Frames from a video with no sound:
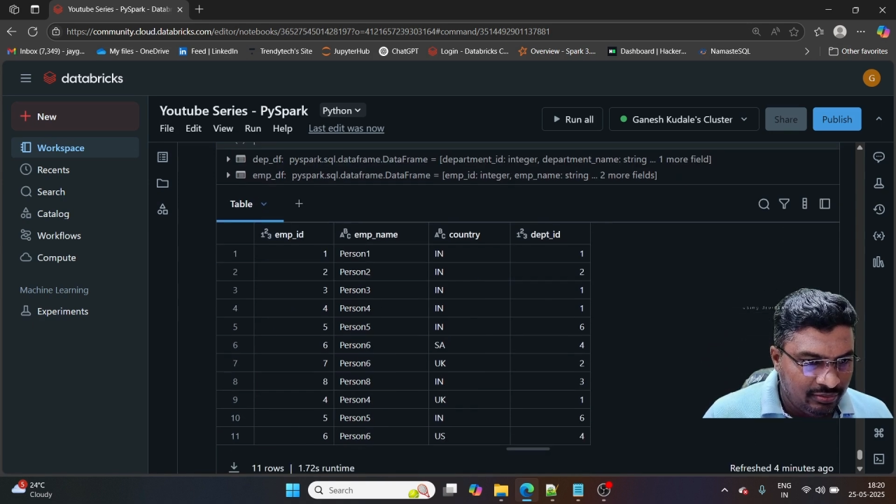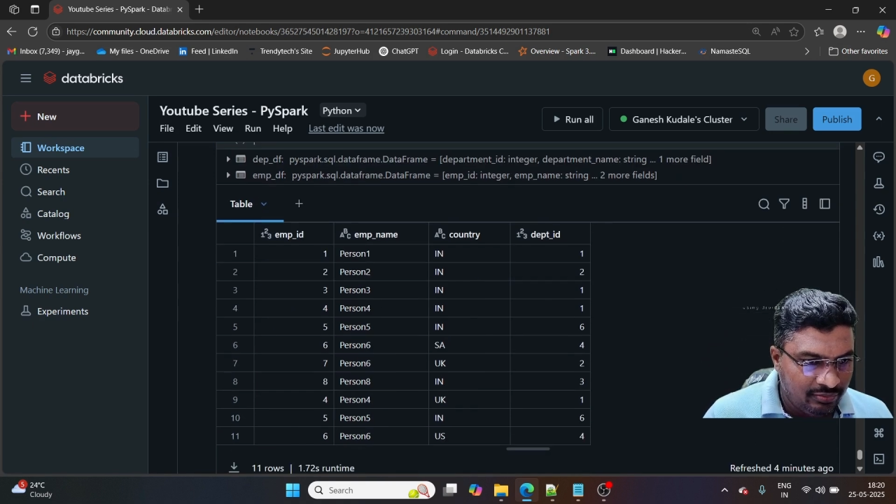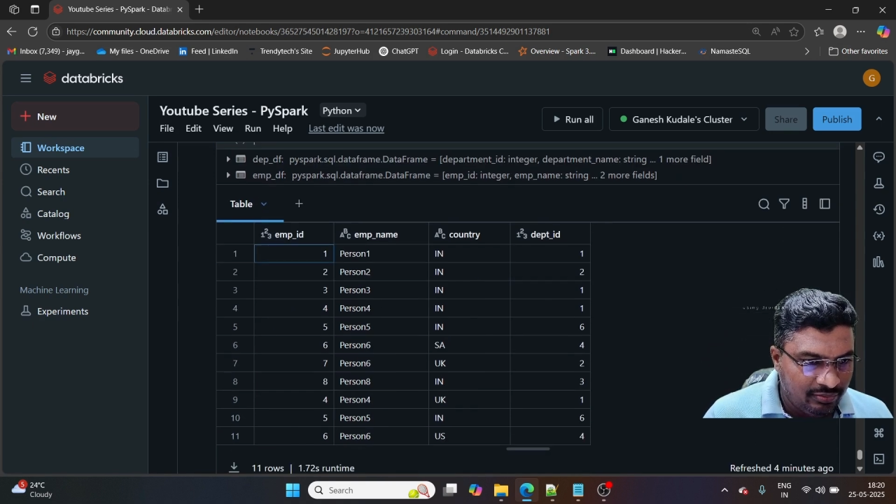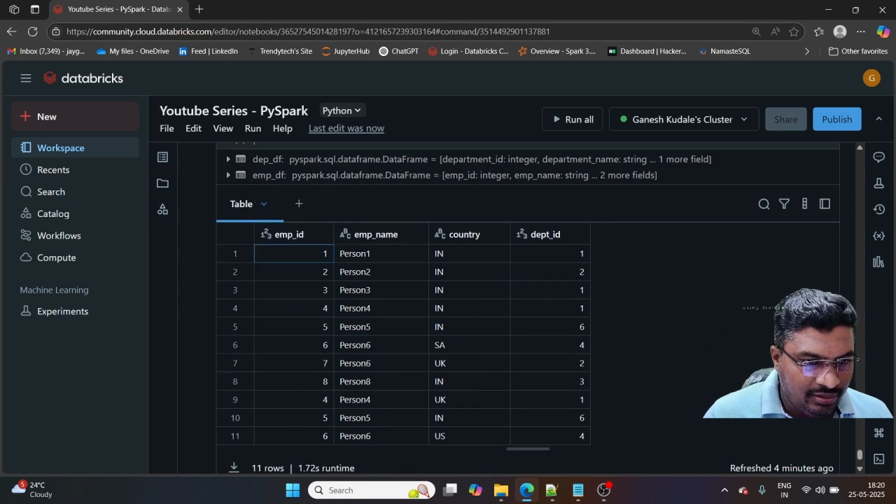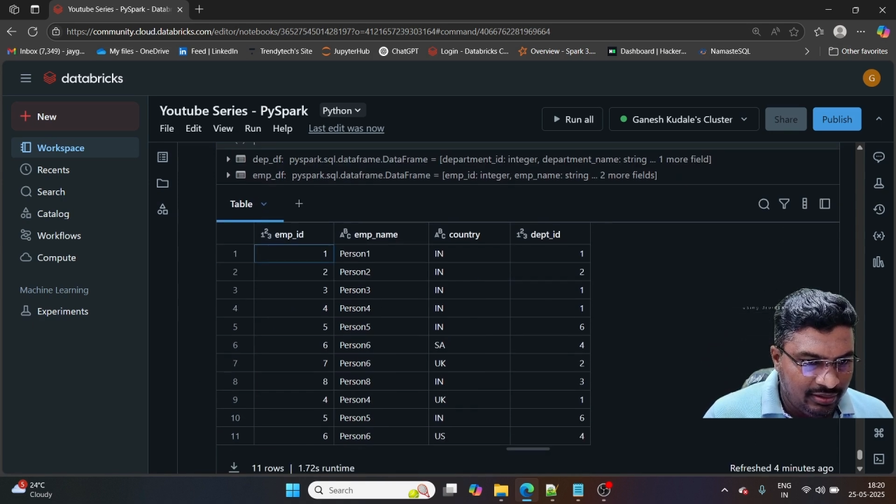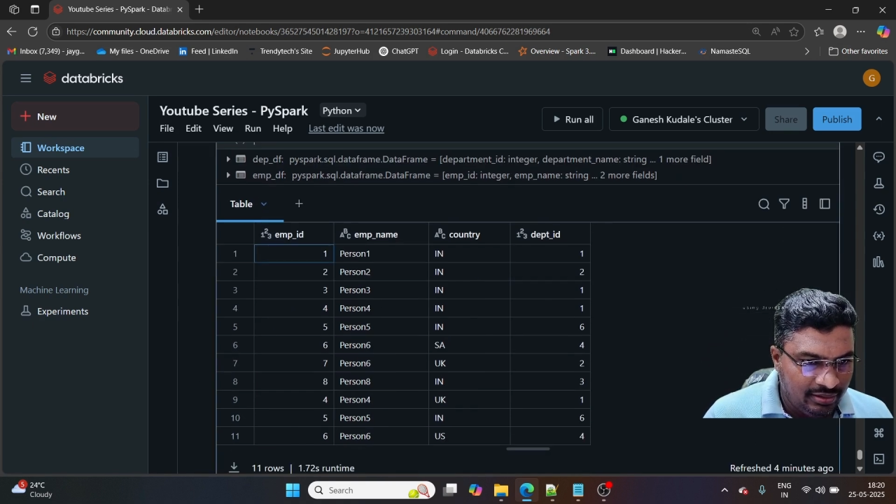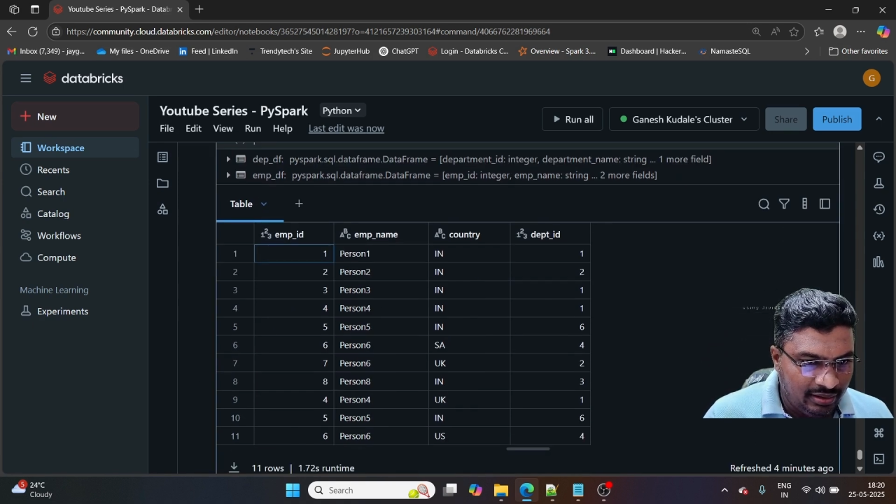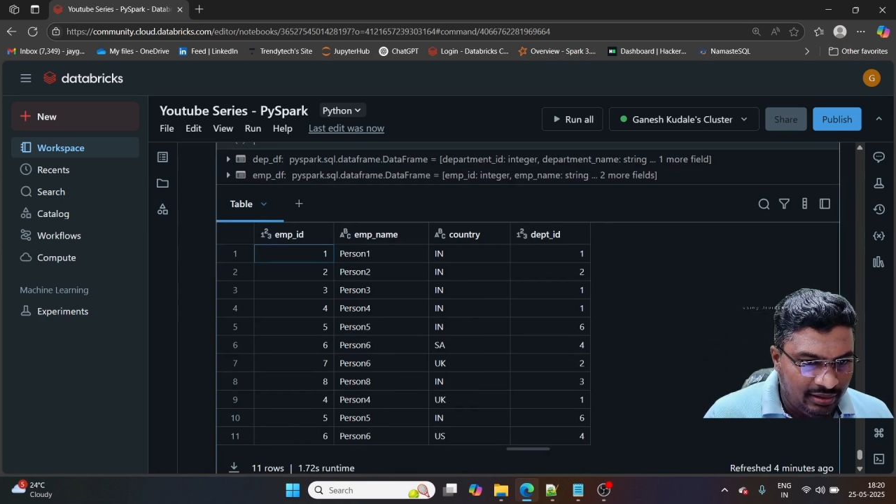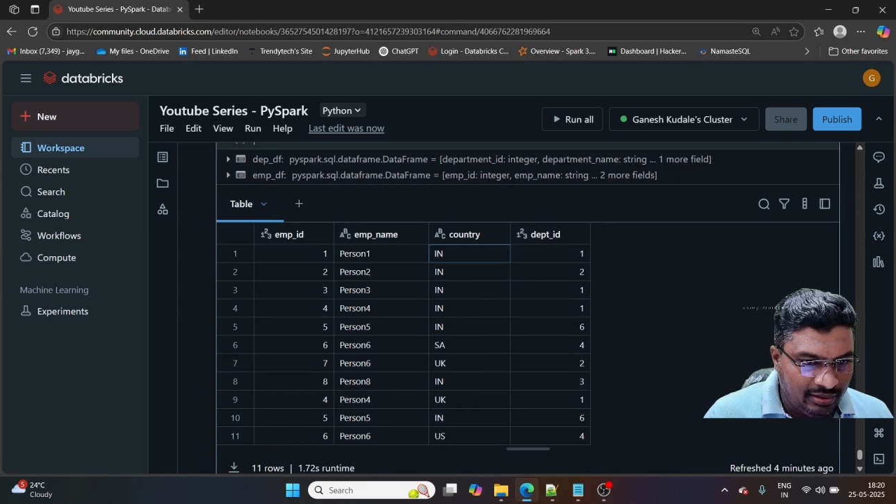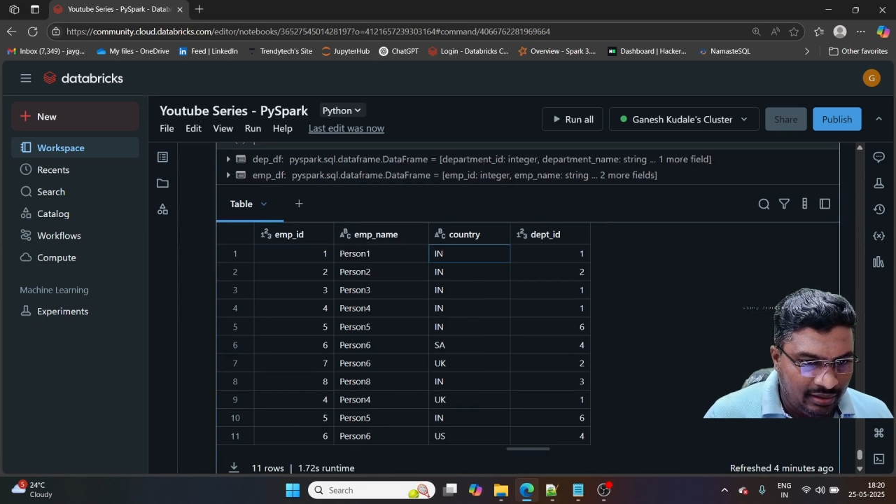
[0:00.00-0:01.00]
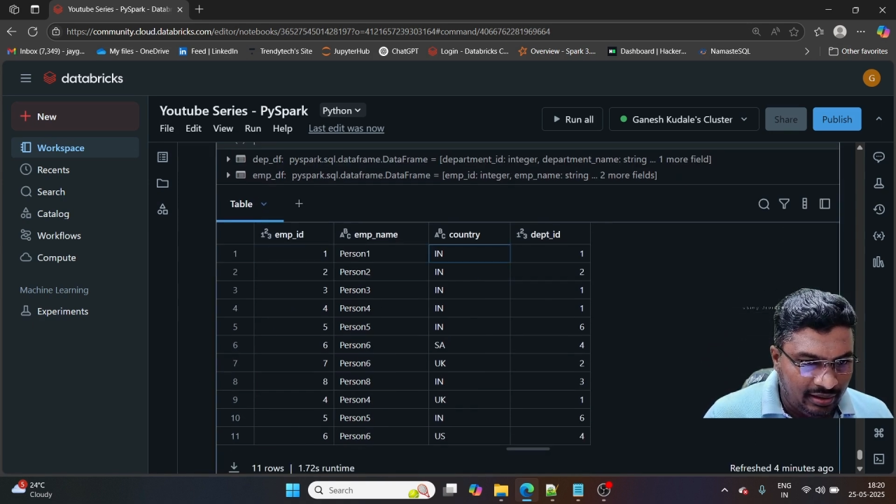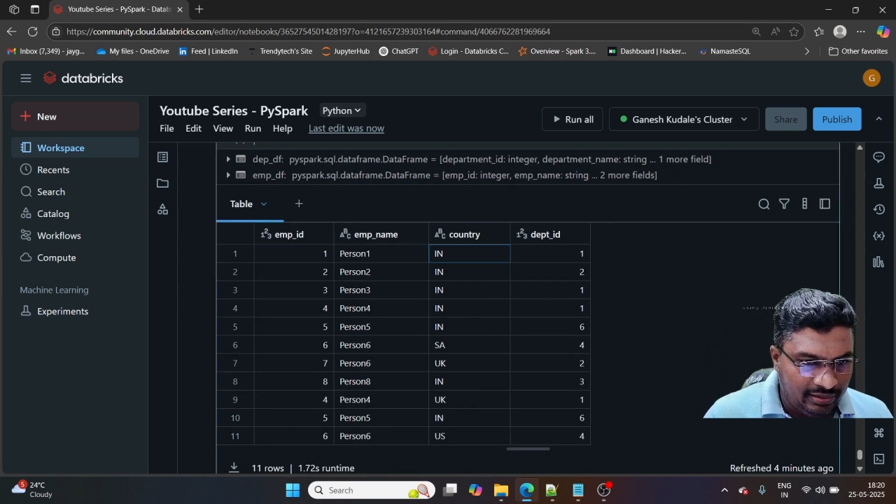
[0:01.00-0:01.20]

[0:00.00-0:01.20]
1 and